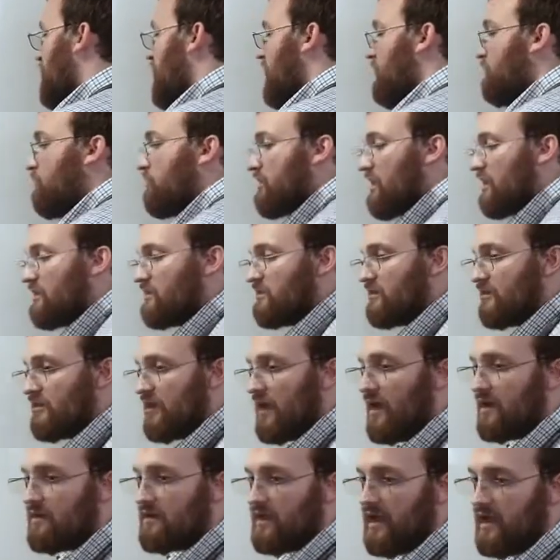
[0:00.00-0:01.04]
And we'll get to
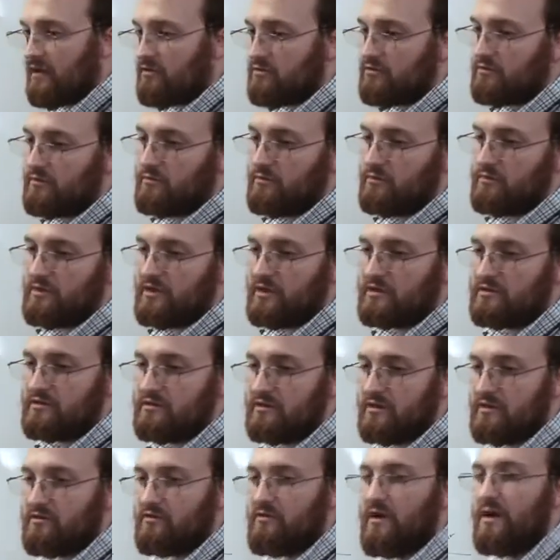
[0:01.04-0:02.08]
that actually when we get to
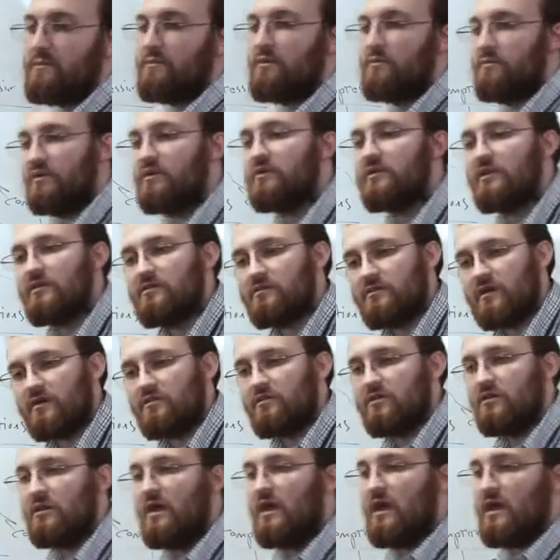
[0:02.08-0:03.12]
the interoperability
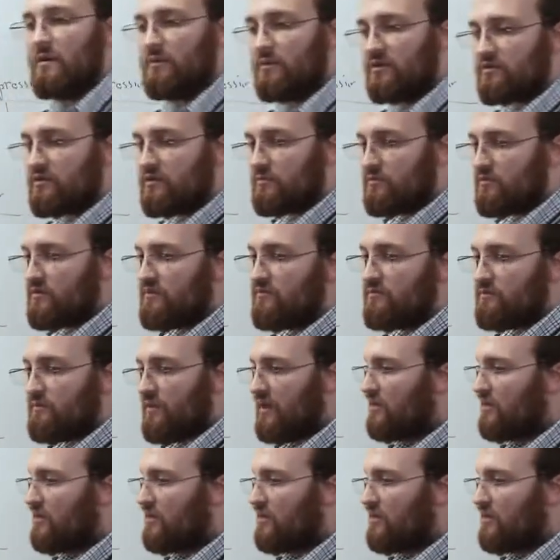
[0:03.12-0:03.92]
section, but as a brief